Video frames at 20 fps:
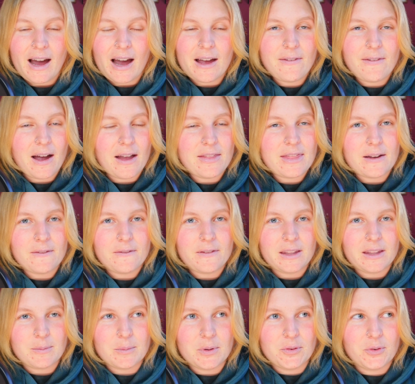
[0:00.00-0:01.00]
I've had that
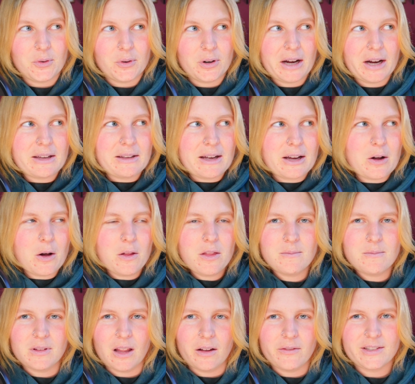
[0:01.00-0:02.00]
feeling before. I call
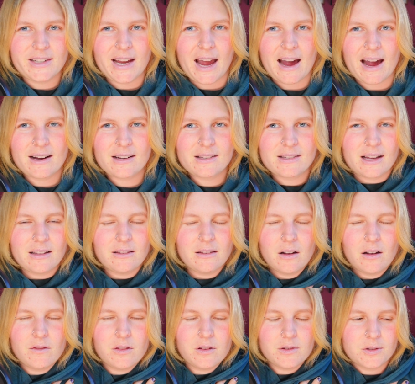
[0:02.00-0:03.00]
them love attacks. I
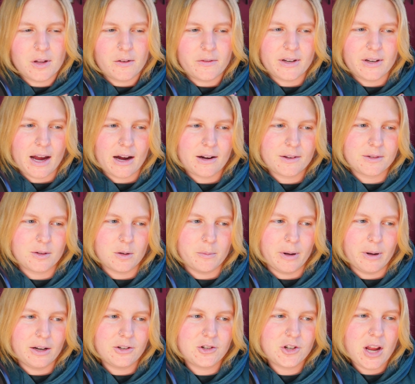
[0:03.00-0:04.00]
love those love attacks so
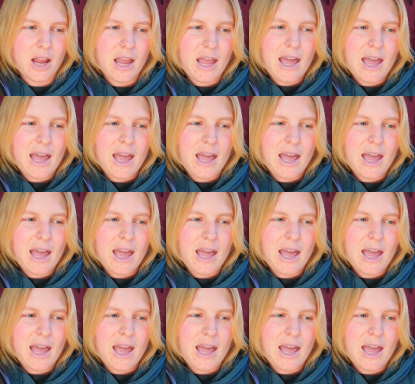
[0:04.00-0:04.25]
much.